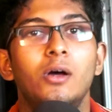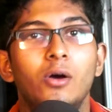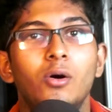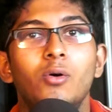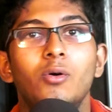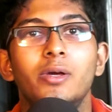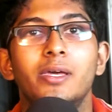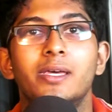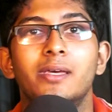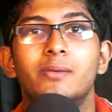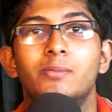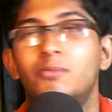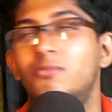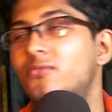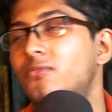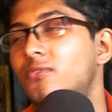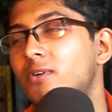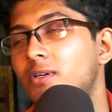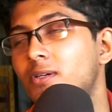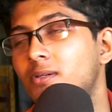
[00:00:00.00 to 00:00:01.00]
Okay,
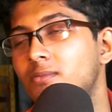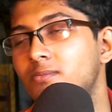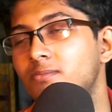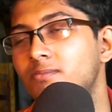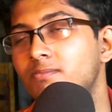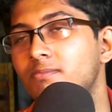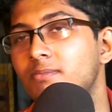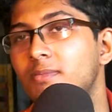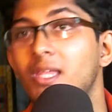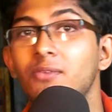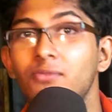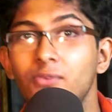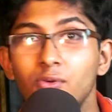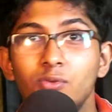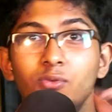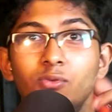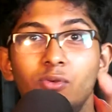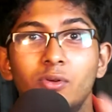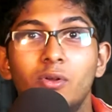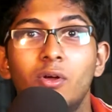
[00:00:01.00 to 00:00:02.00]
if you
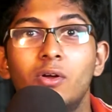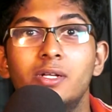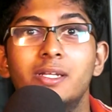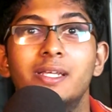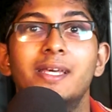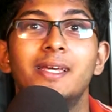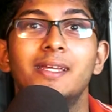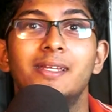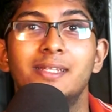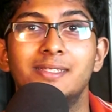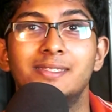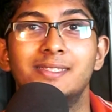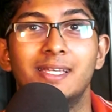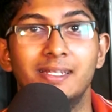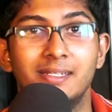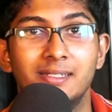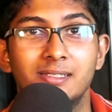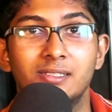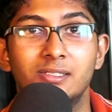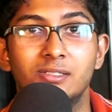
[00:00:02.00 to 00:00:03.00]
do not get
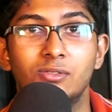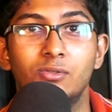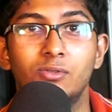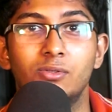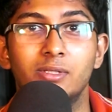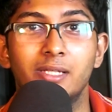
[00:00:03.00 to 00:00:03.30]
Synths core,